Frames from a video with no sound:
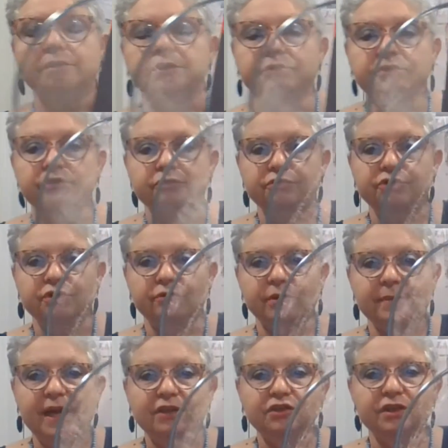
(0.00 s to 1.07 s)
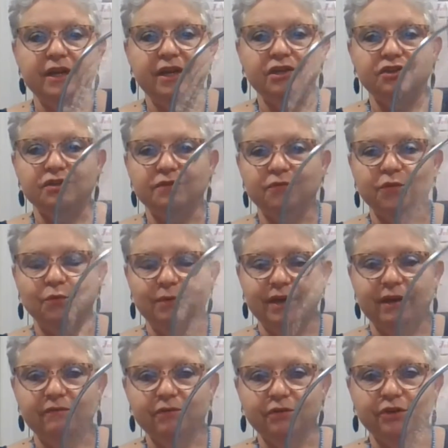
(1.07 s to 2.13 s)
you use your imagination for
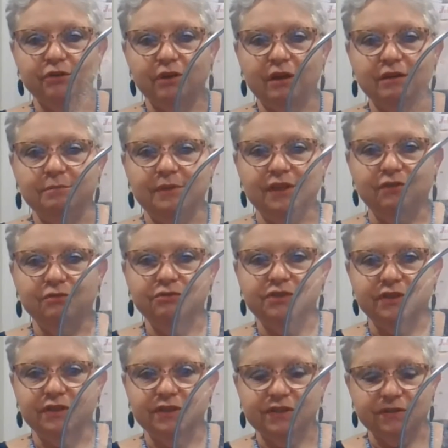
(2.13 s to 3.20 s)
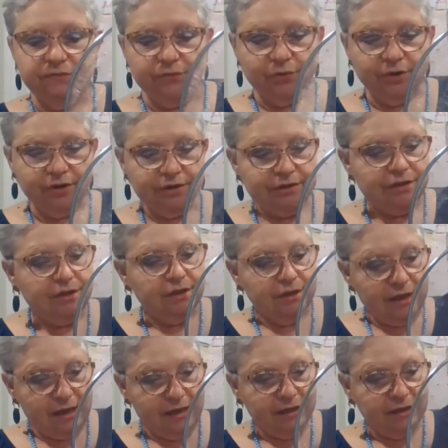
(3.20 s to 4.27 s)
whatever you're going to be using this for.
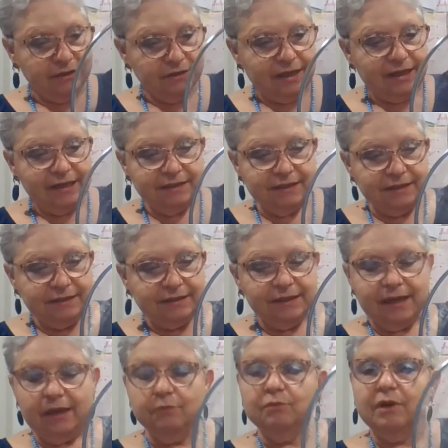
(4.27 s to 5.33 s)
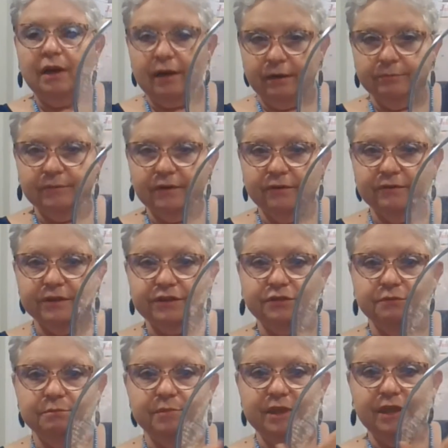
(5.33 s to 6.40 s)
And like I said, today I'm going
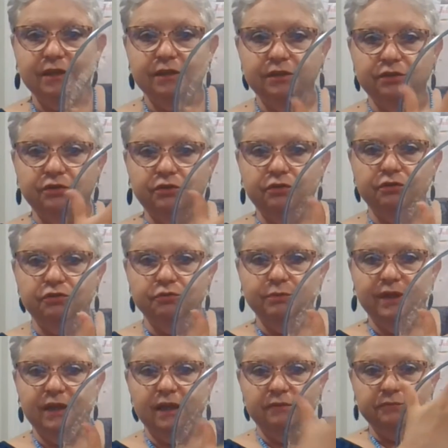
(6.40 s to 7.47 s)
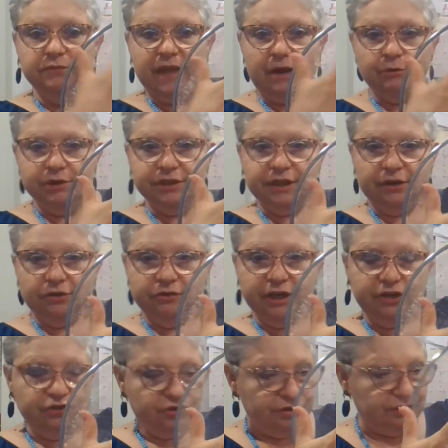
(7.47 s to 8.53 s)
to be doing a flower
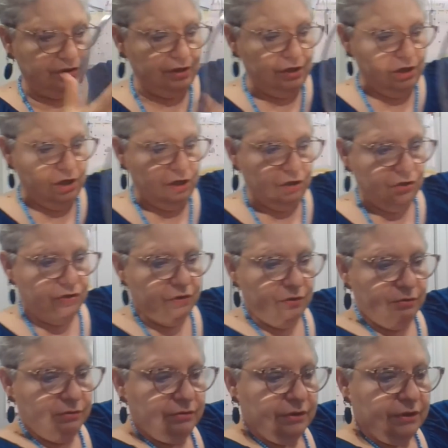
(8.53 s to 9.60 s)
decoration. So